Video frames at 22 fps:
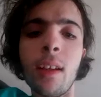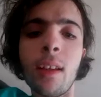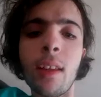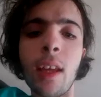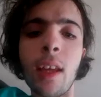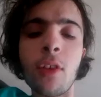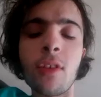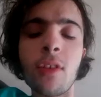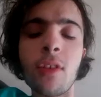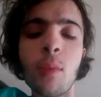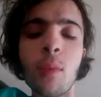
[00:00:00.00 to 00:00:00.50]

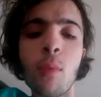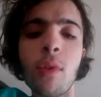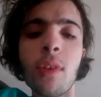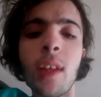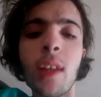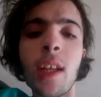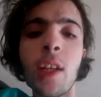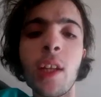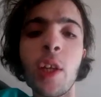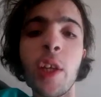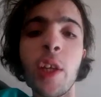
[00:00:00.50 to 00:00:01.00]
Thank you, Sam. What do
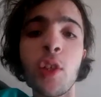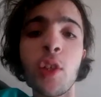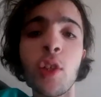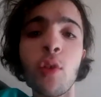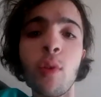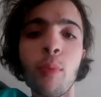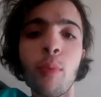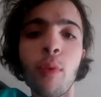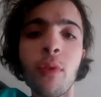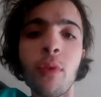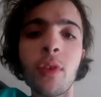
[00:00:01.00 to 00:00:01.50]
they need to
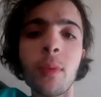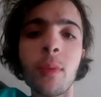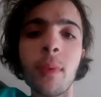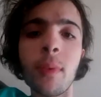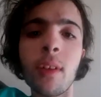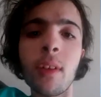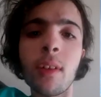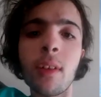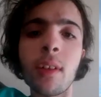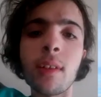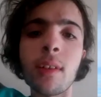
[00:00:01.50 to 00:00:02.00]
improve to be
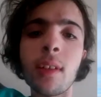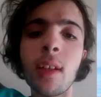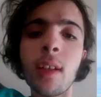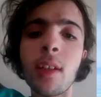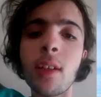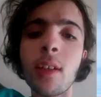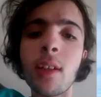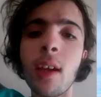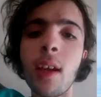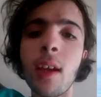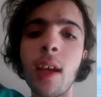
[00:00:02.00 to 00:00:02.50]
a
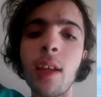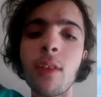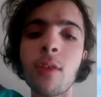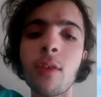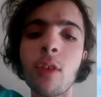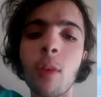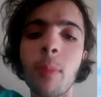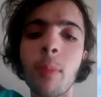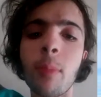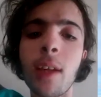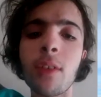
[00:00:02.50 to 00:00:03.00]
contender and
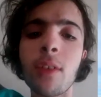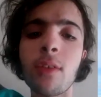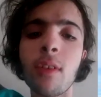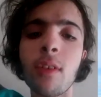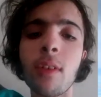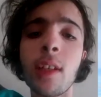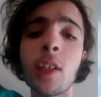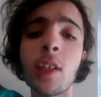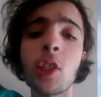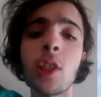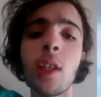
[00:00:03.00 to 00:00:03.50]
top 8
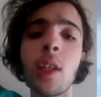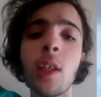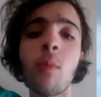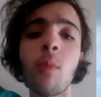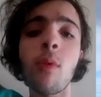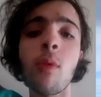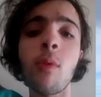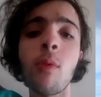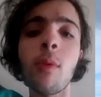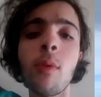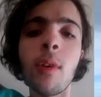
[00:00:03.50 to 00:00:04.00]
side next year?
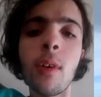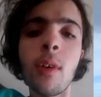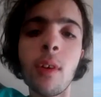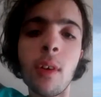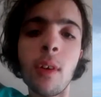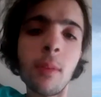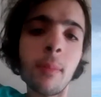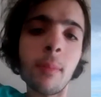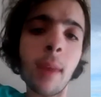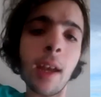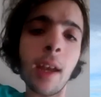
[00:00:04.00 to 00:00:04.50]
Well,
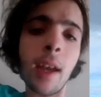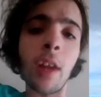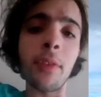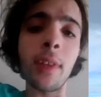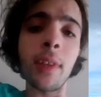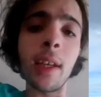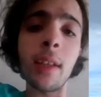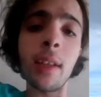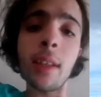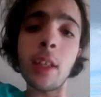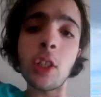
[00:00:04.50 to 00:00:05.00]
mate, I
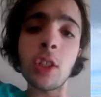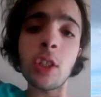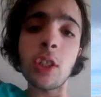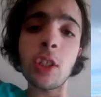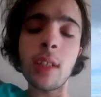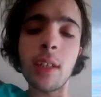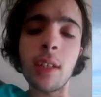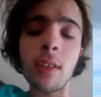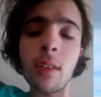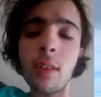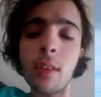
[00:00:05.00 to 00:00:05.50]
think they just
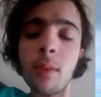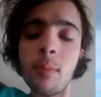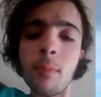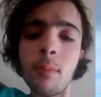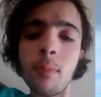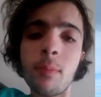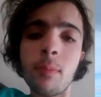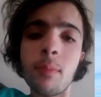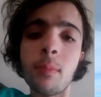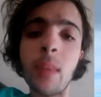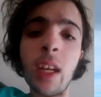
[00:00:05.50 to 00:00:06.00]
need to
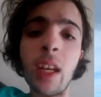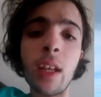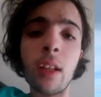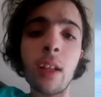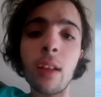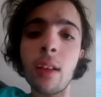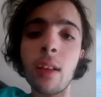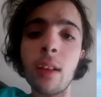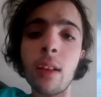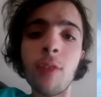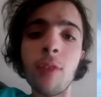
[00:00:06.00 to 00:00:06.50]
get a
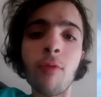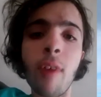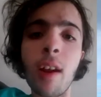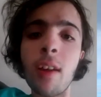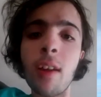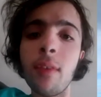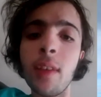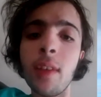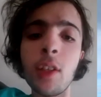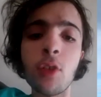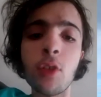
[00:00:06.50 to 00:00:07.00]
clean run
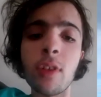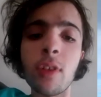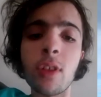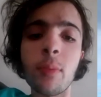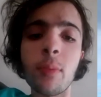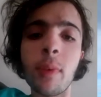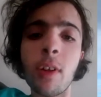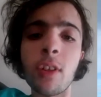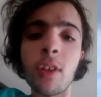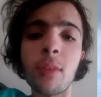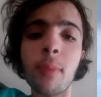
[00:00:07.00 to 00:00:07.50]
of injuries, to
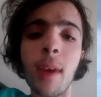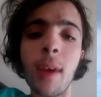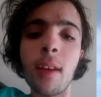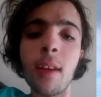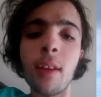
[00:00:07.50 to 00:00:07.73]
be honest, mate.